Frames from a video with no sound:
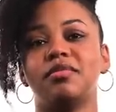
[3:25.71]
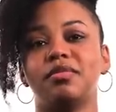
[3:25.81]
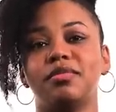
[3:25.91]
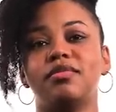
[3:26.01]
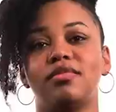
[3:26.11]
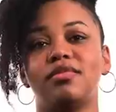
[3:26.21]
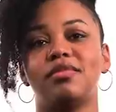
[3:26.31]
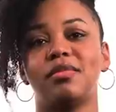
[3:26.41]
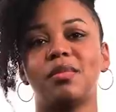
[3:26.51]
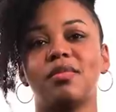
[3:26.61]
Mm-hmm.
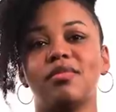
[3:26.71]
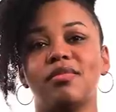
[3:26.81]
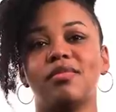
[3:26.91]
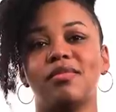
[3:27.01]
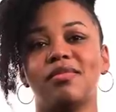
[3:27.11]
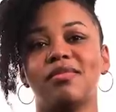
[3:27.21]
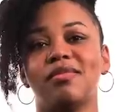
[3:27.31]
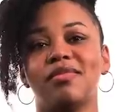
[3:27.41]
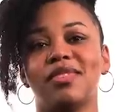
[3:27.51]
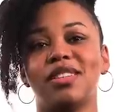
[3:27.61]
We're trying.
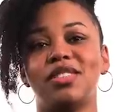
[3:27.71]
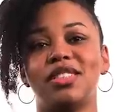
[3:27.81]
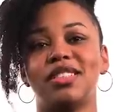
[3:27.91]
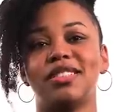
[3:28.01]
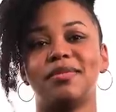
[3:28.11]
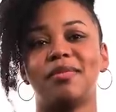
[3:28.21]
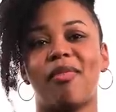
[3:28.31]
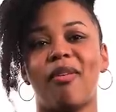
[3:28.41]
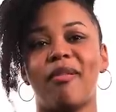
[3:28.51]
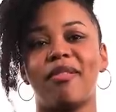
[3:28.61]
And that's why I'm
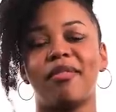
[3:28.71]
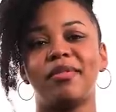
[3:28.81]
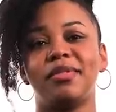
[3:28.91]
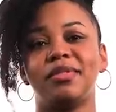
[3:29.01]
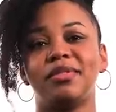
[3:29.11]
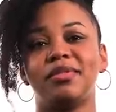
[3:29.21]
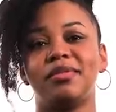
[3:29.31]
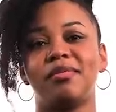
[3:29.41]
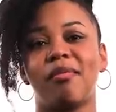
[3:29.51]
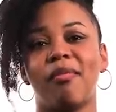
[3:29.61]
trying to bring balance to this
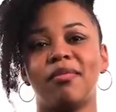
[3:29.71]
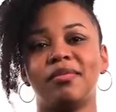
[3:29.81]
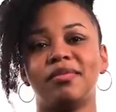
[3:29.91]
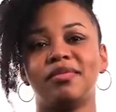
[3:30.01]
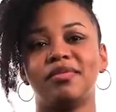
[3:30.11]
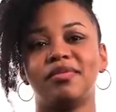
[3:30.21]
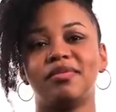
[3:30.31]
conversation.